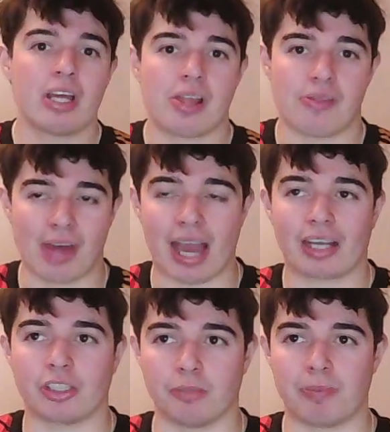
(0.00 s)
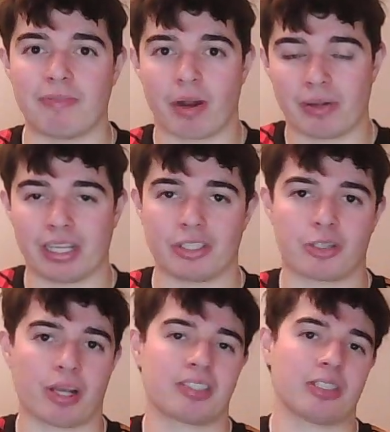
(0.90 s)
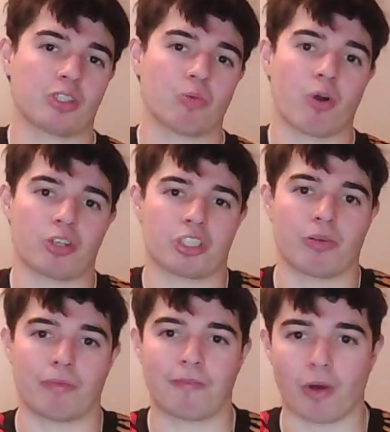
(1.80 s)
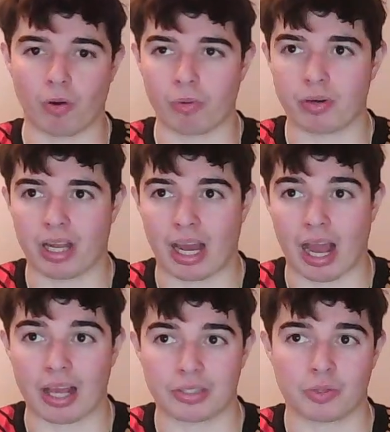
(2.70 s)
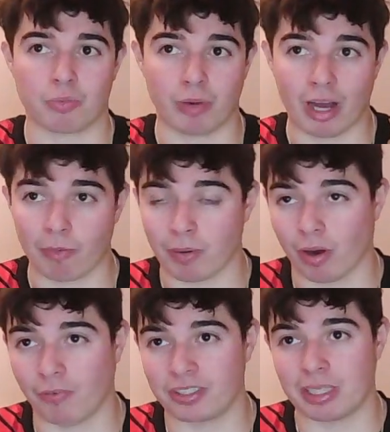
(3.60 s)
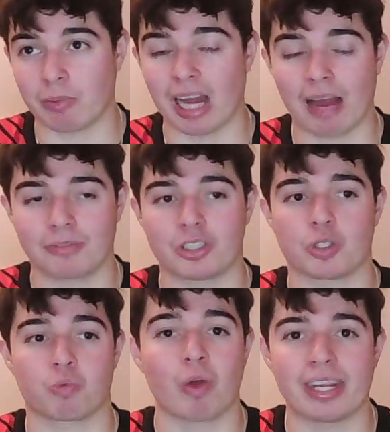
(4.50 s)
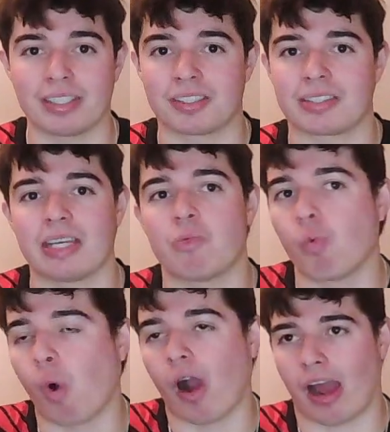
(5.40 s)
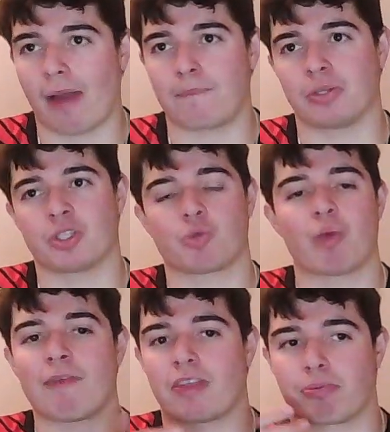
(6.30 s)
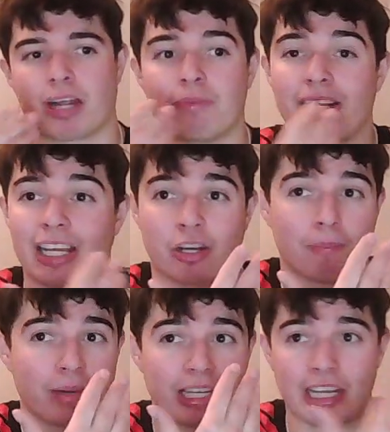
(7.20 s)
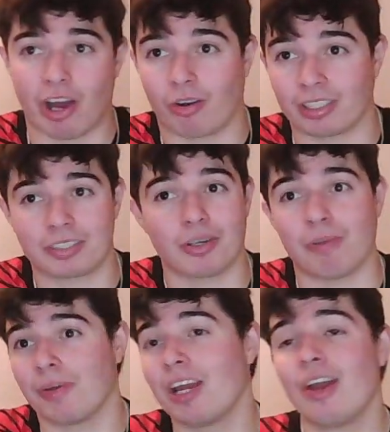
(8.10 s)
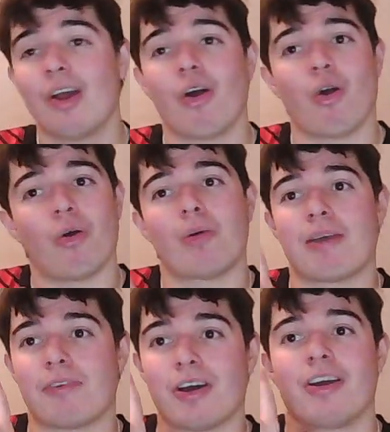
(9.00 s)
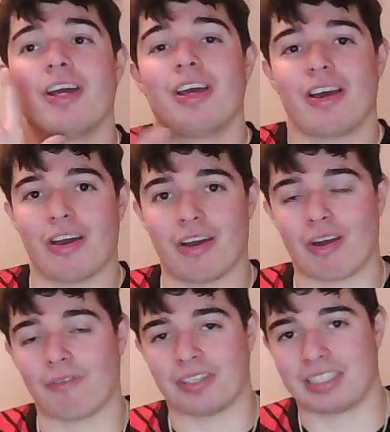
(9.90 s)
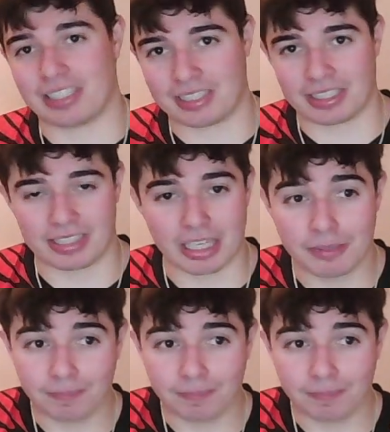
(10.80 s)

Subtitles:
that could be very interesting to watch unfold as well. But obviously we'll have to just wait and see what happens, whether the Premier League completely cock this up, or whether obviously City